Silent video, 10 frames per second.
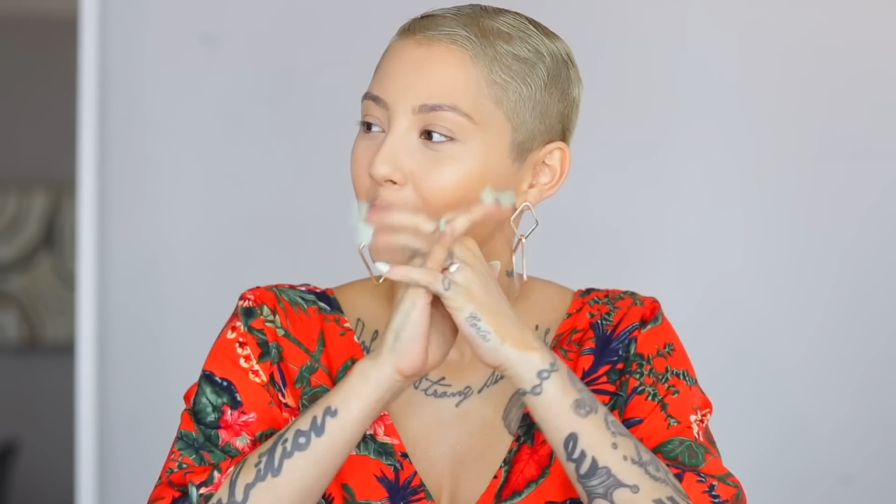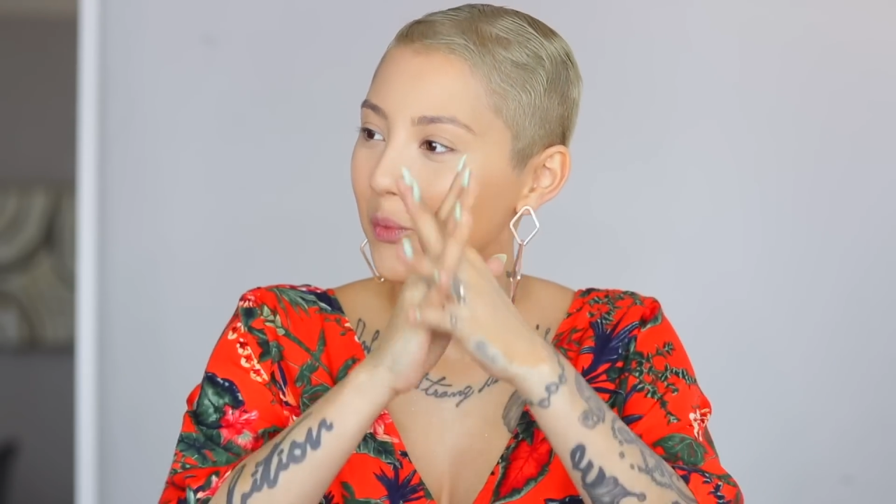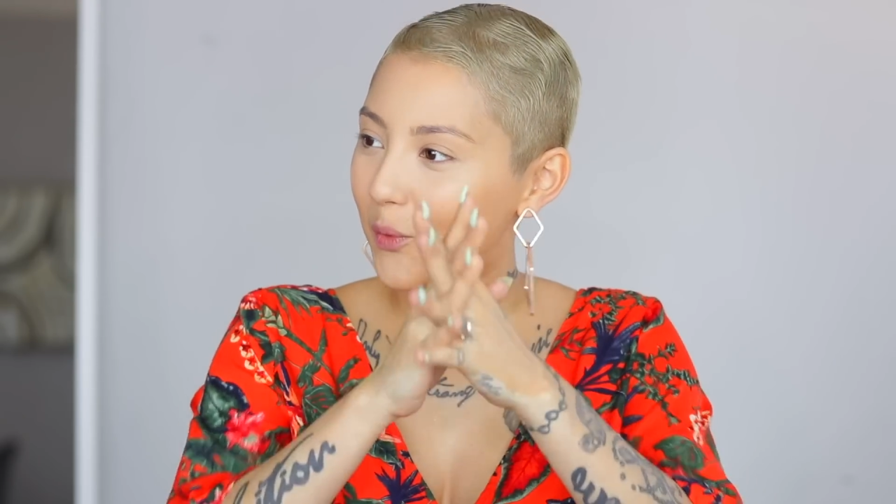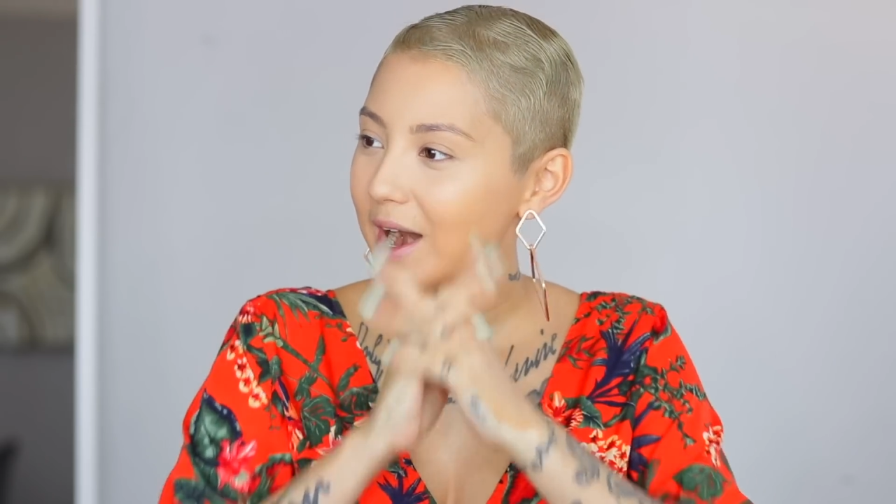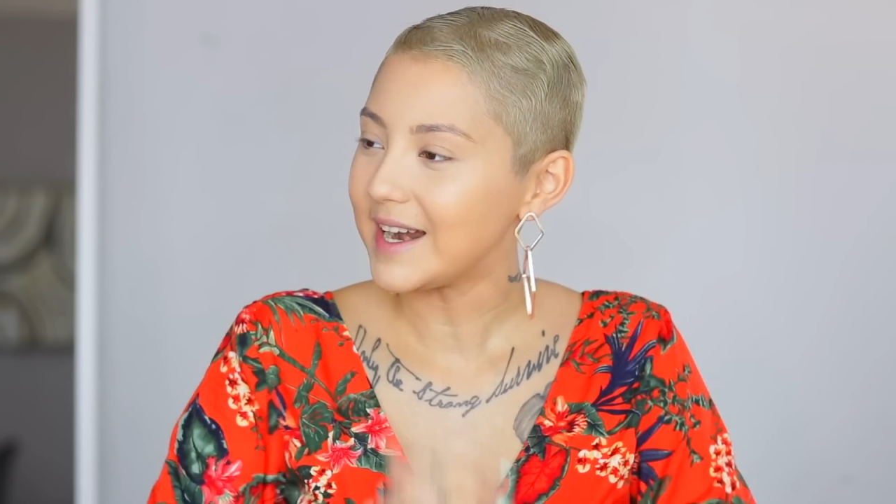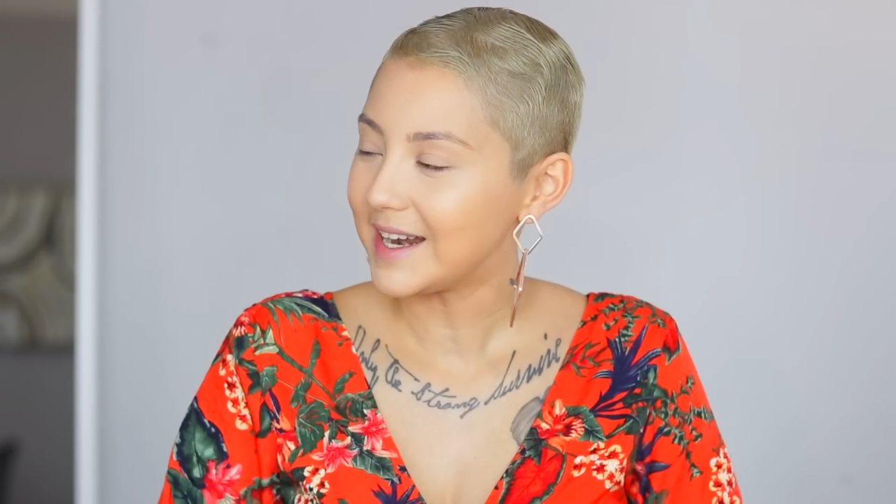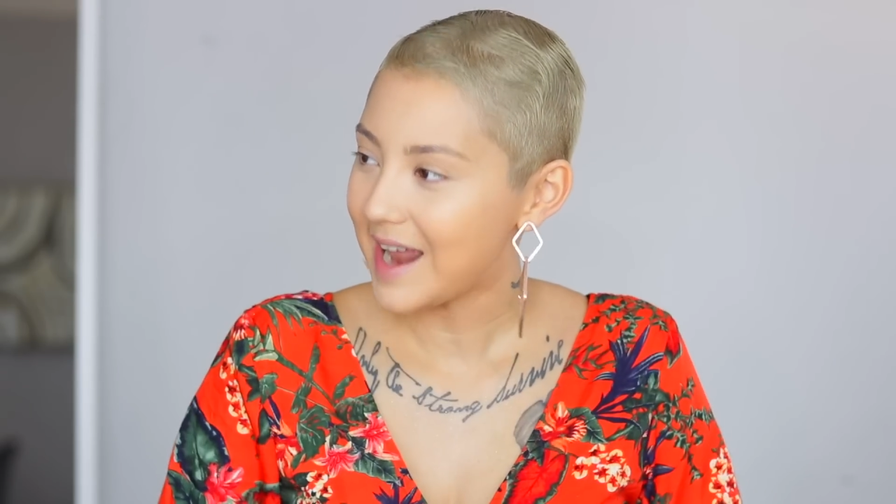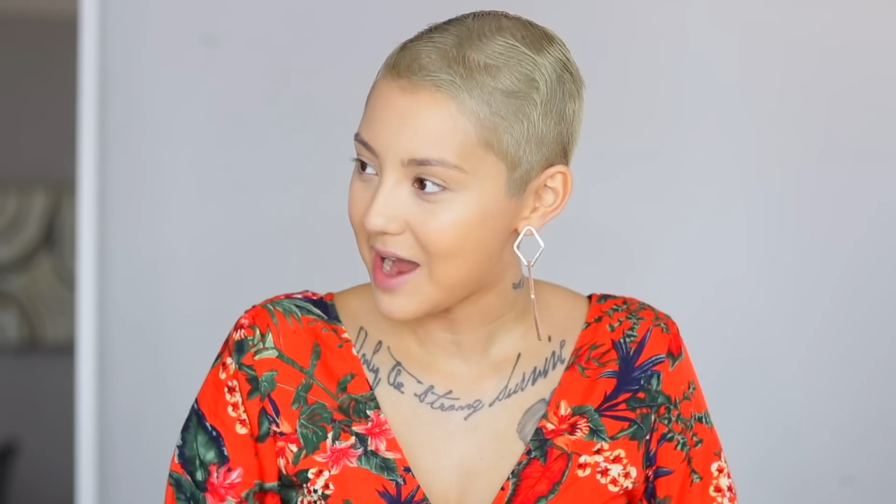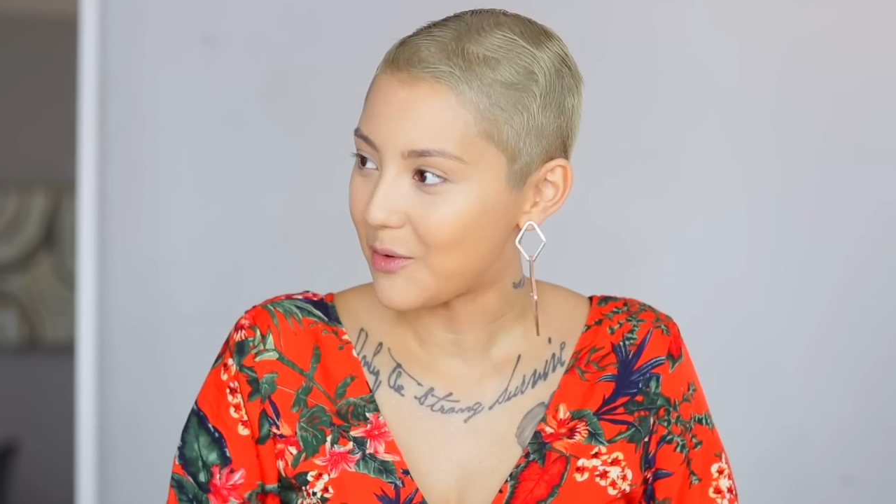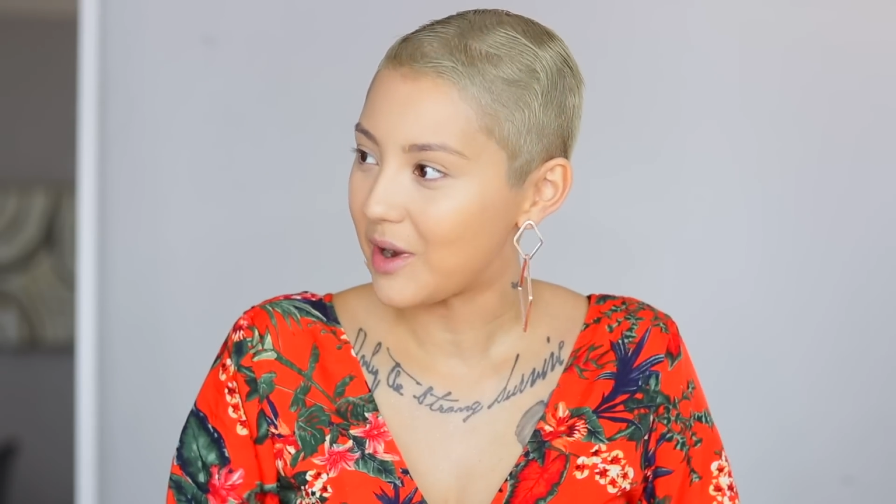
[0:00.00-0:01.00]
right
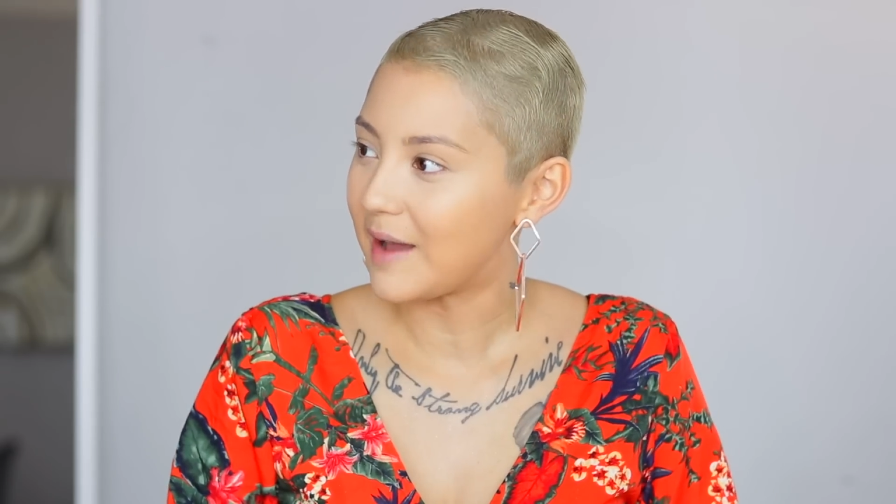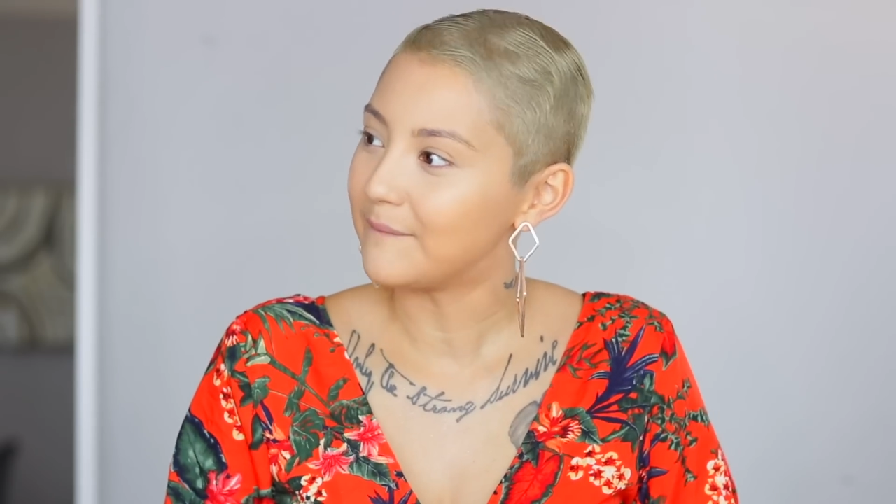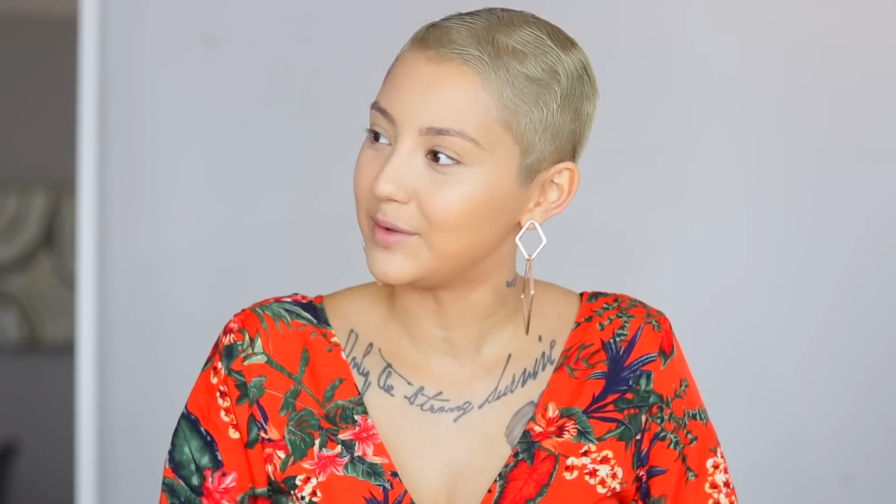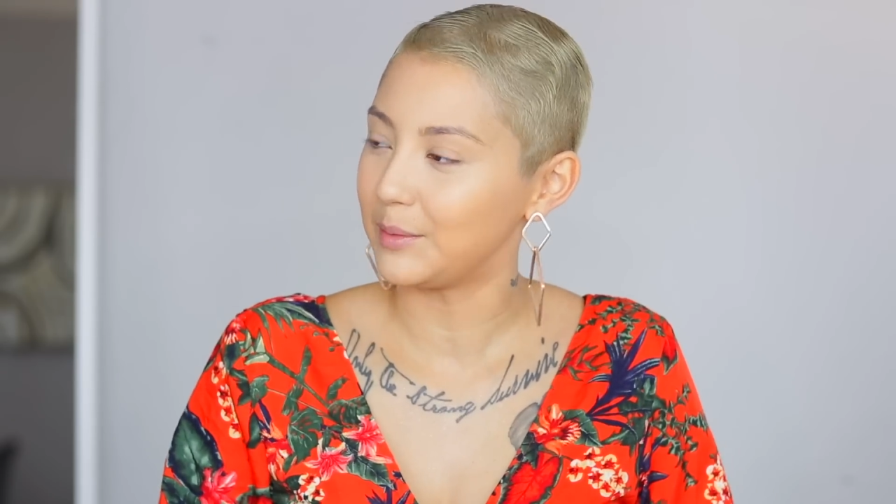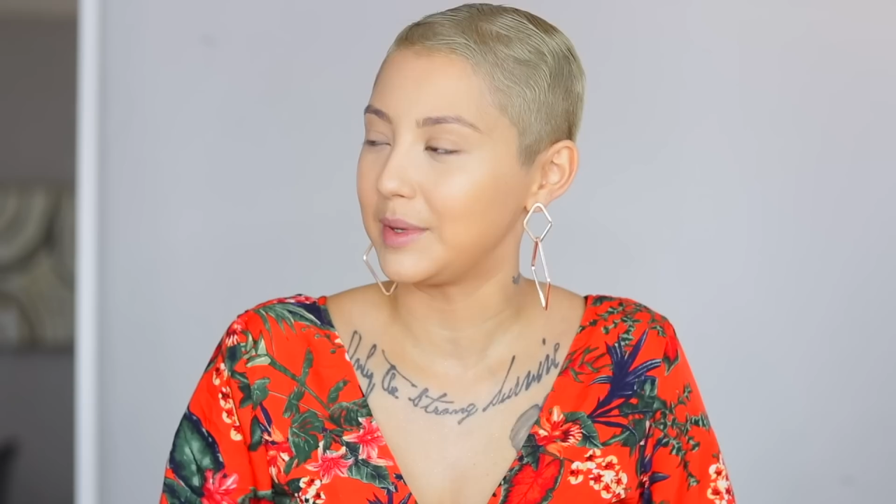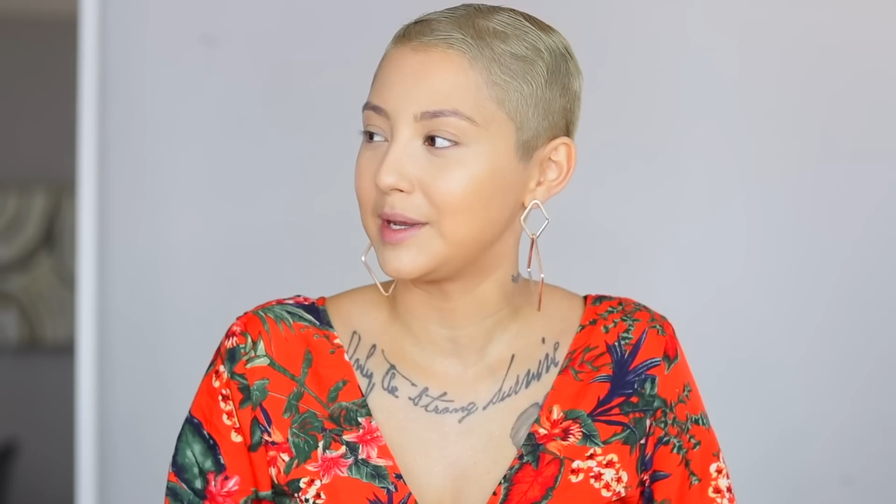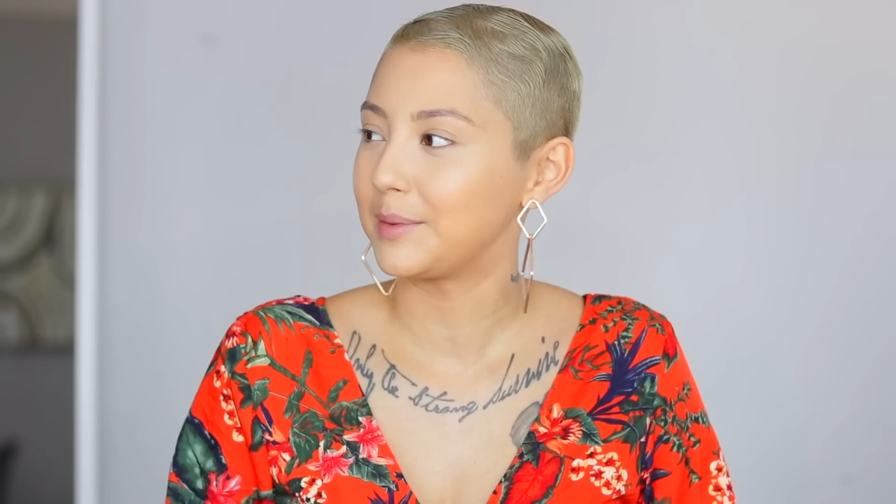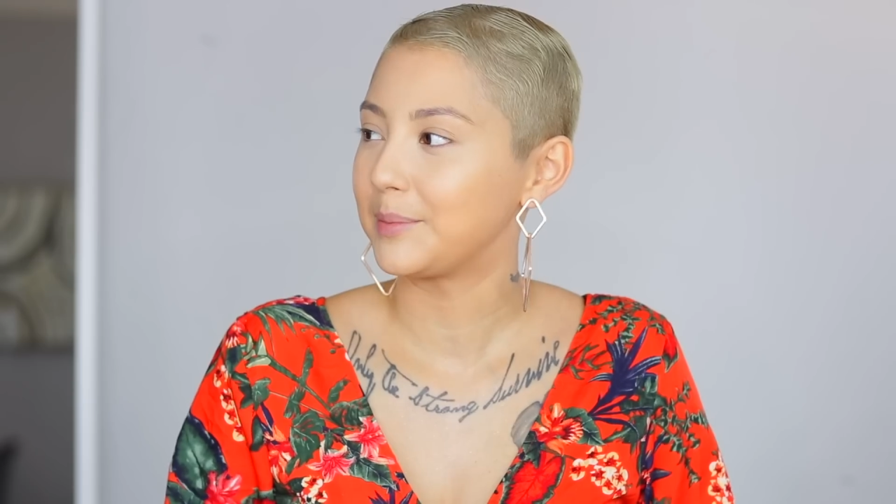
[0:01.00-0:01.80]
now when I'm filming.